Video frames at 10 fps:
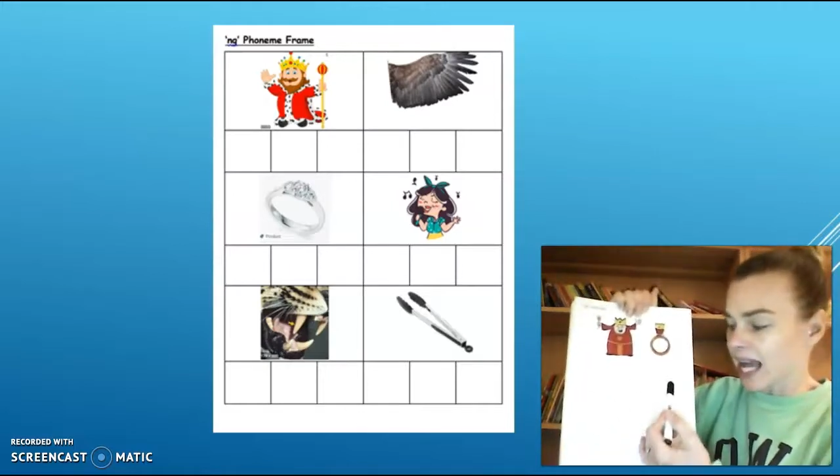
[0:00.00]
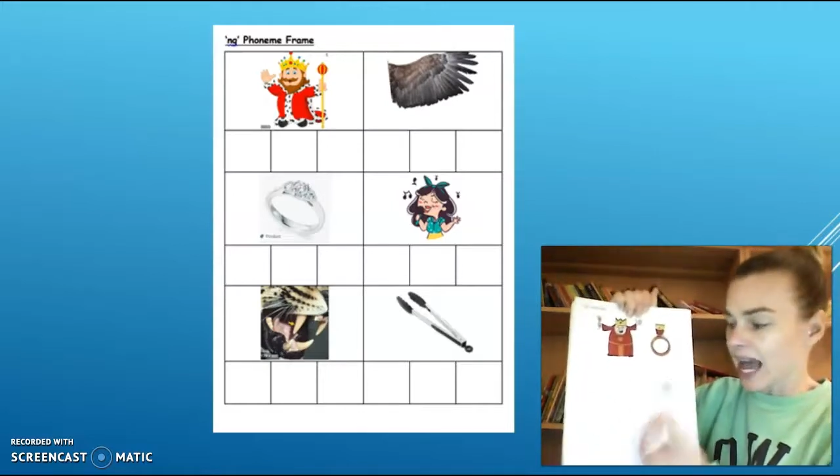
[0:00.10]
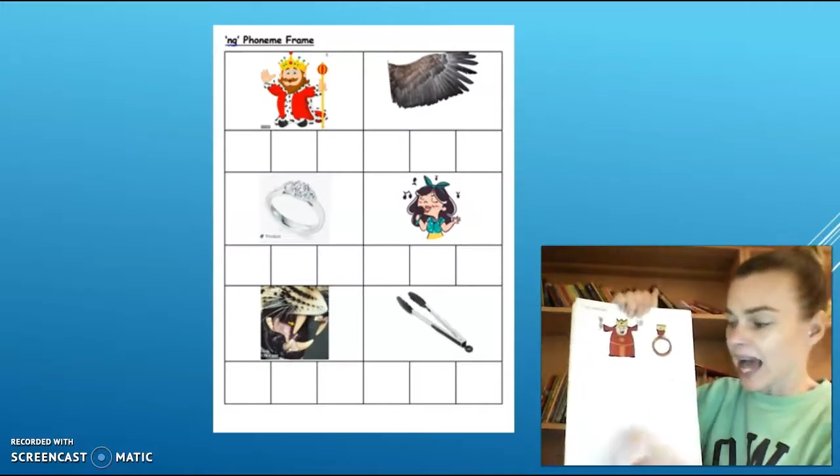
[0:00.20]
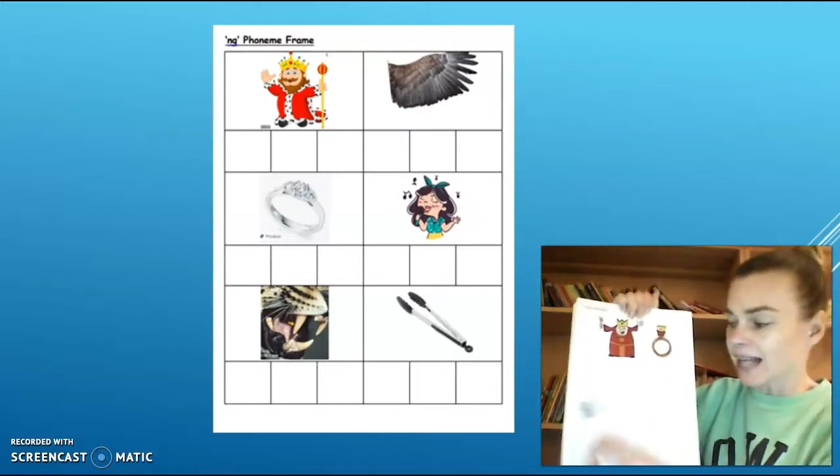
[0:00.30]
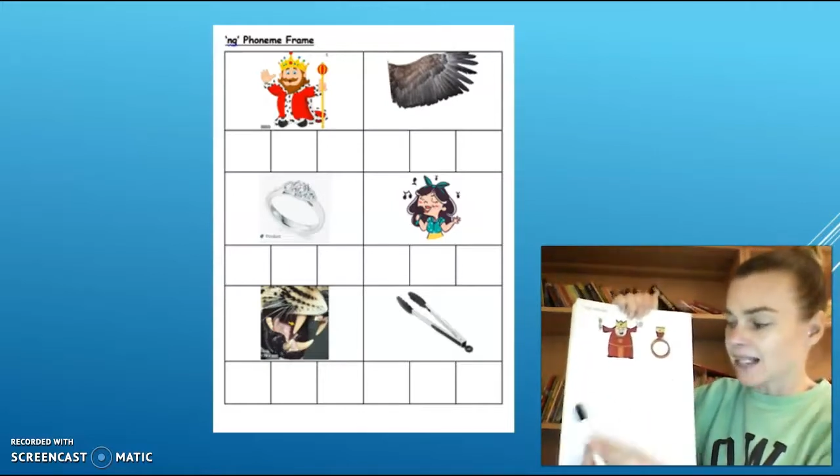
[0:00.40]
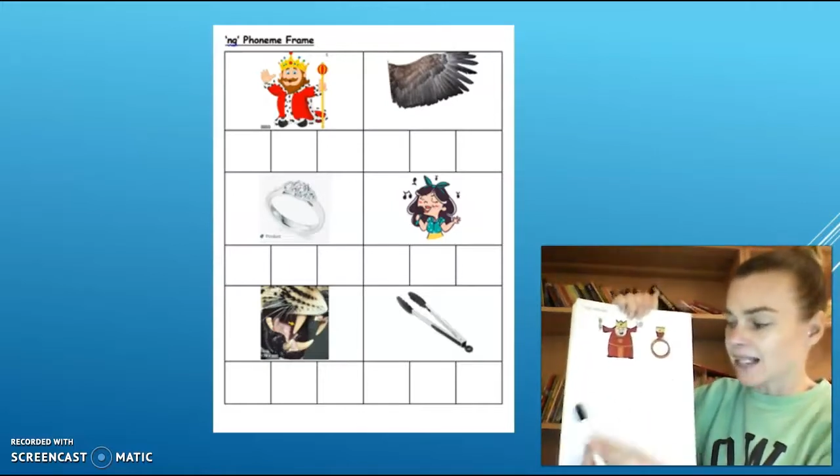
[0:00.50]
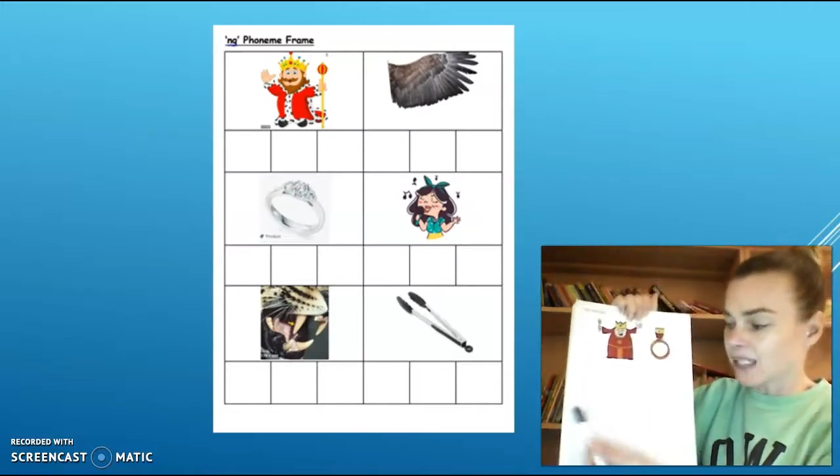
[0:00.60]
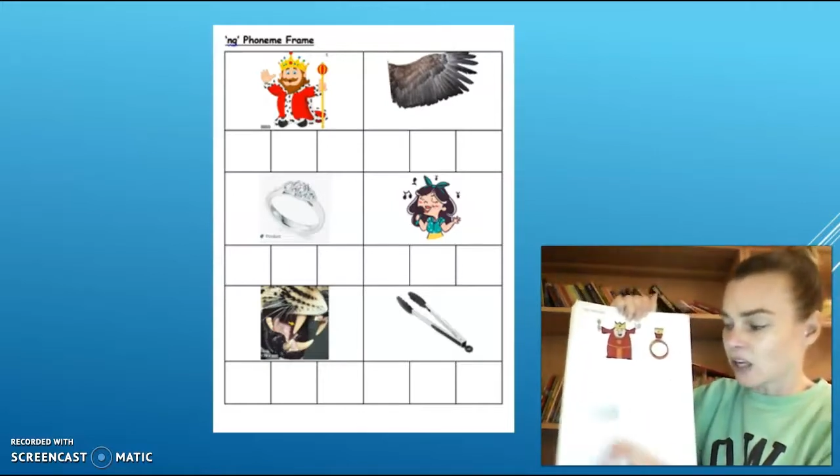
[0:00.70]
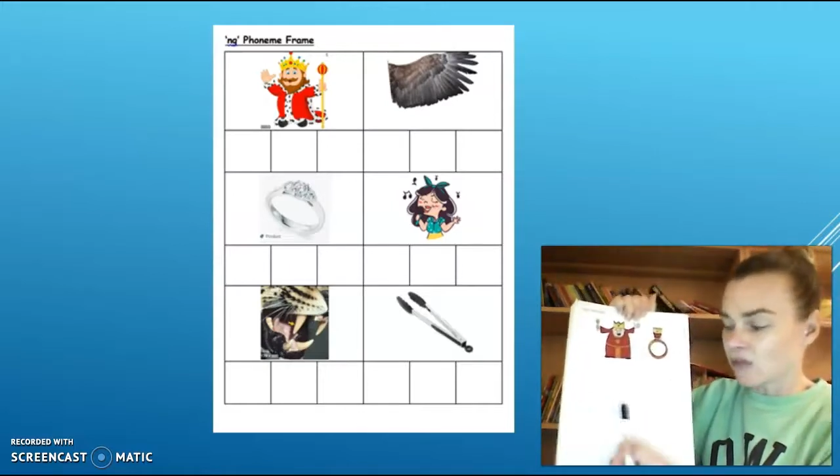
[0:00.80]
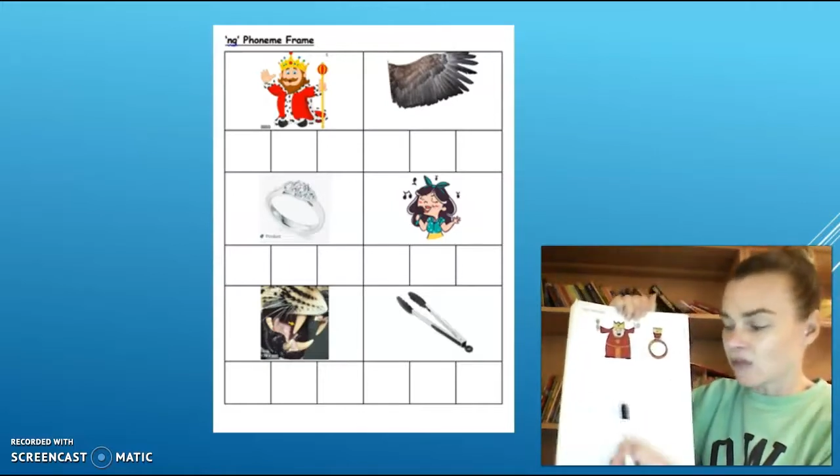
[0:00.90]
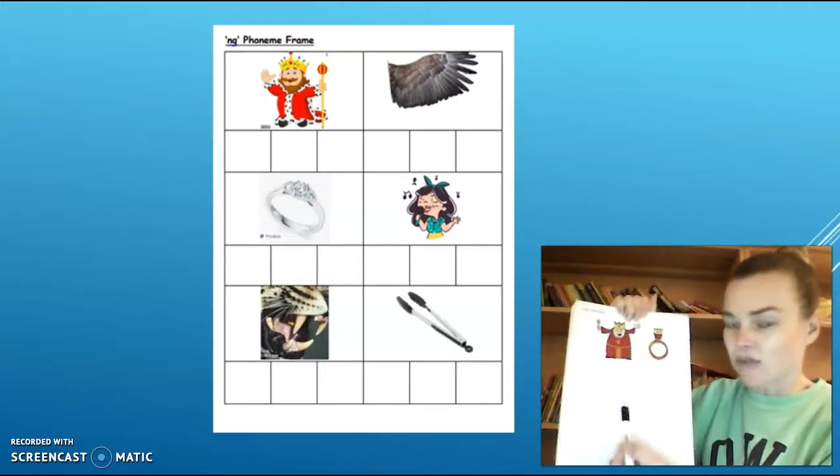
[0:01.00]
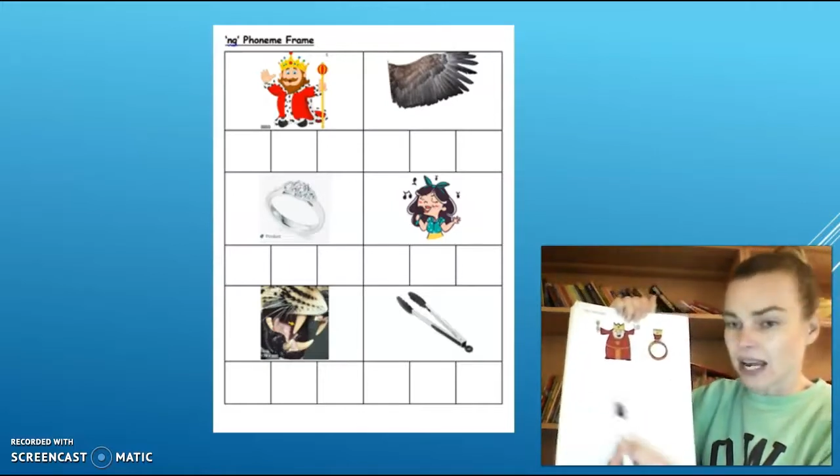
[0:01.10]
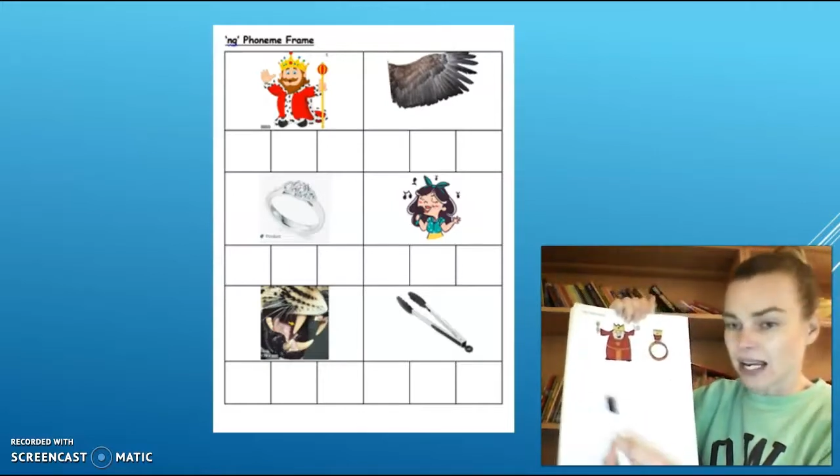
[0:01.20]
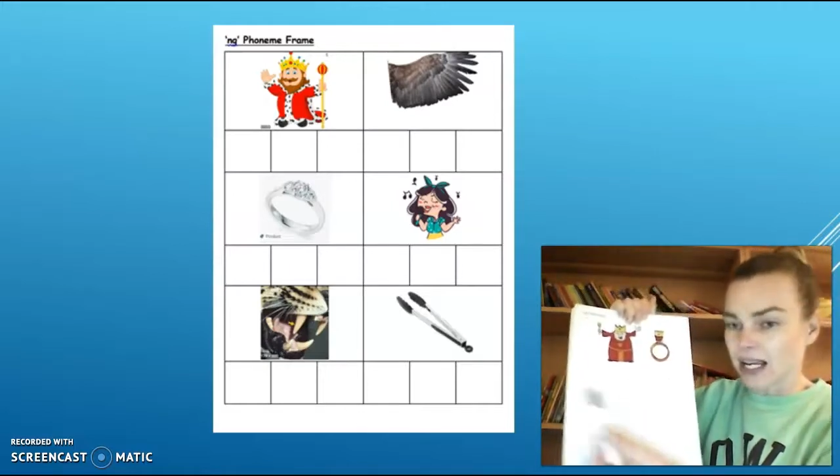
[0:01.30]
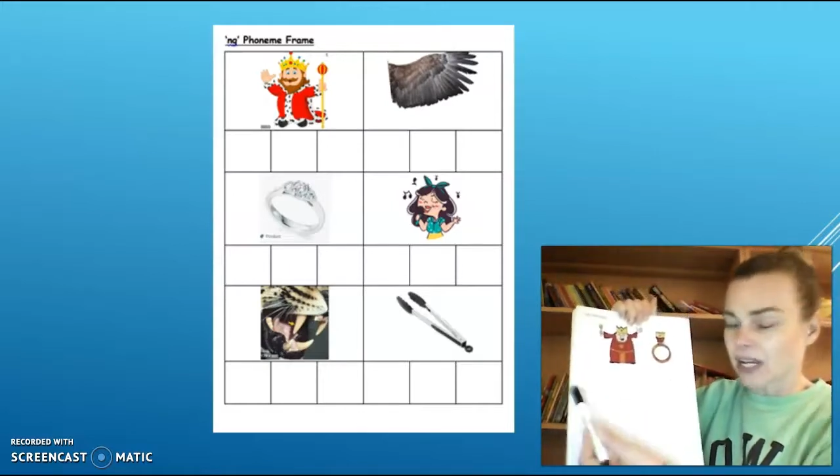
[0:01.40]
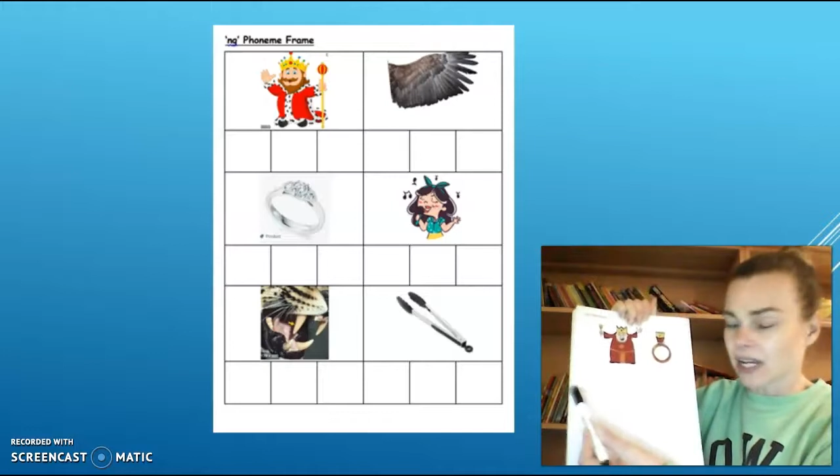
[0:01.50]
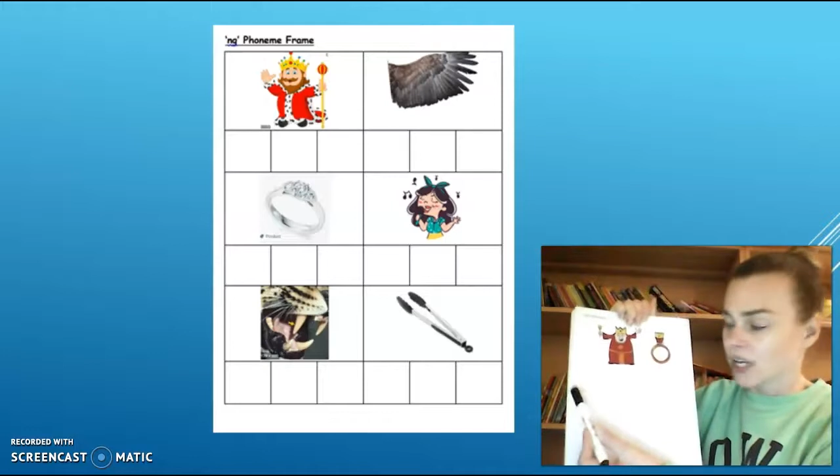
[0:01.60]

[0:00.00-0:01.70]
and a ring.